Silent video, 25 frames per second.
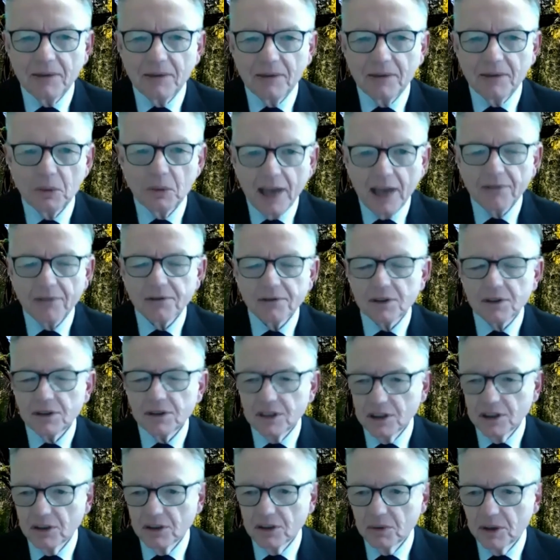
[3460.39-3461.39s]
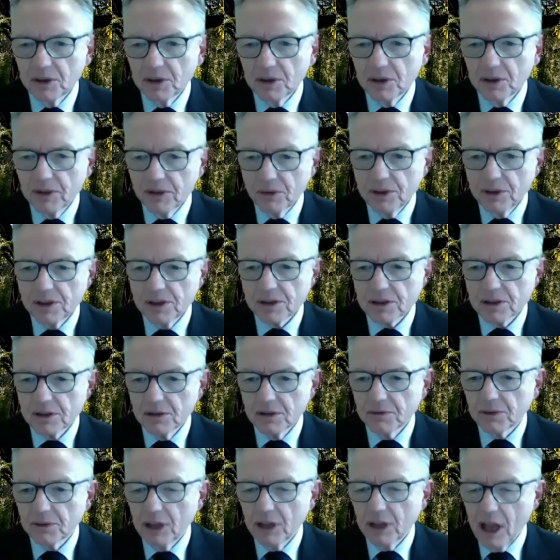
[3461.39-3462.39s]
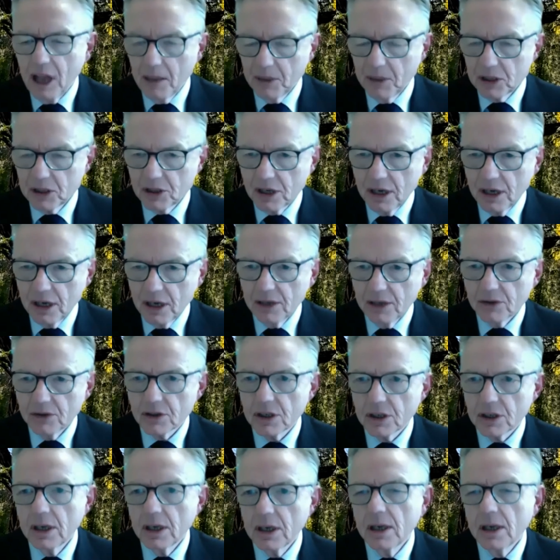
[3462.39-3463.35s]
We have to deal with the risks of climate change,